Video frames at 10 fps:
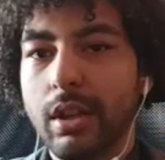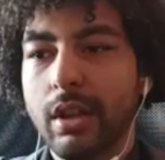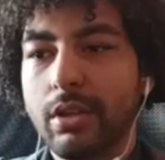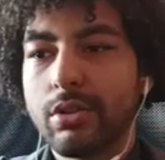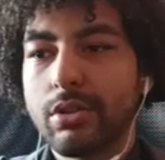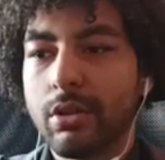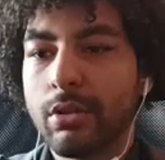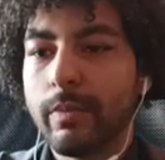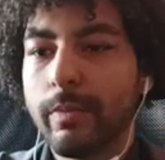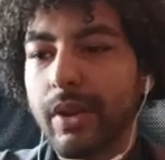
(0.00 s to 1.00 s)

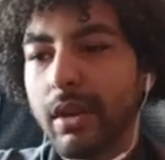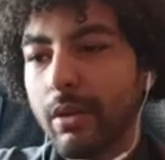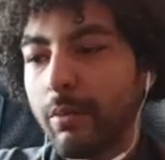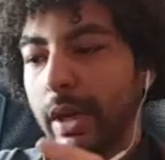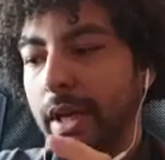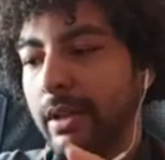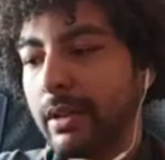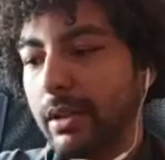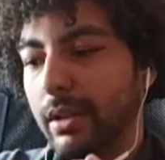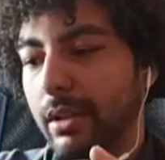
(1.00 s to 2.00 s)
So when
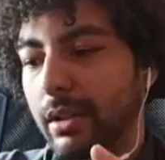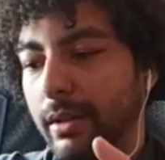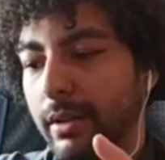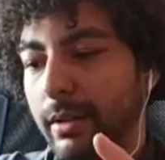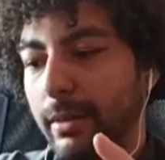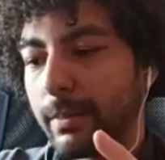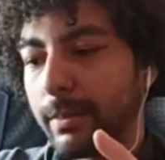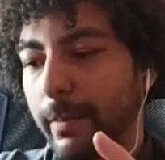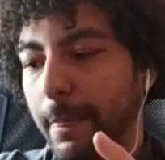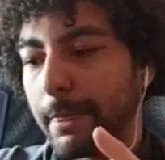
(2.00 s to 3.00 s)

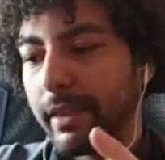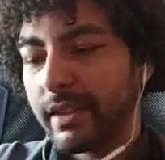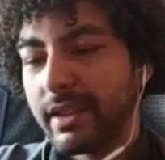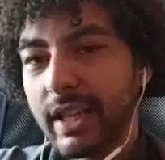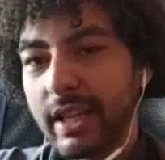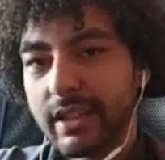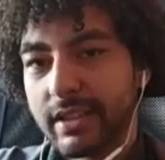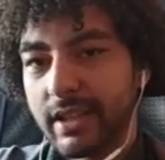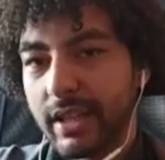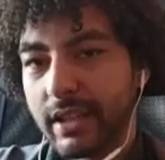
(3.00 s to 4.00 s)
the tiger
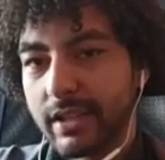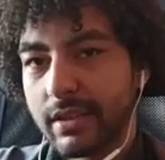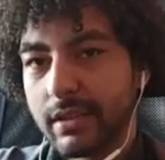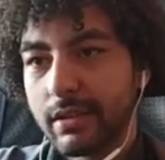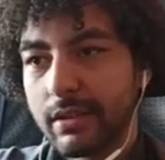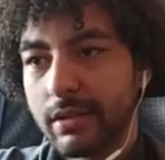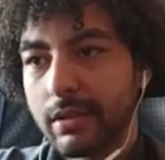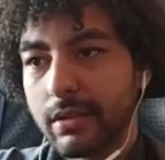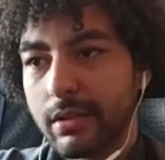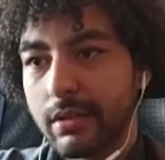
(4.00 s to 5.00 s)
attacks
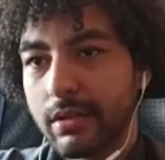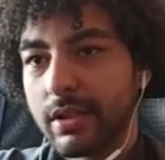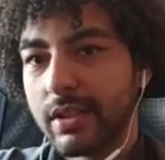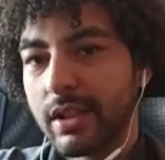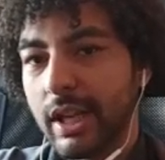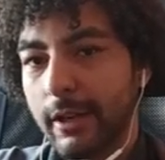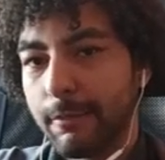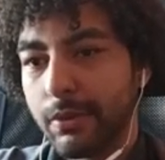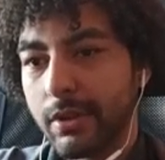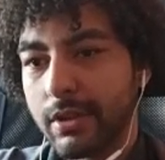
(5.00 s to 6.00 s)
this enlightened
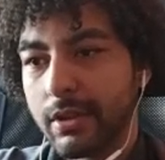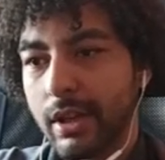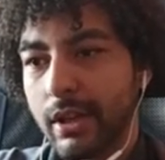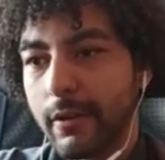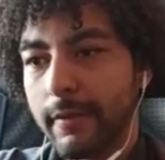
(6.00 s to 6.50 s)
person now,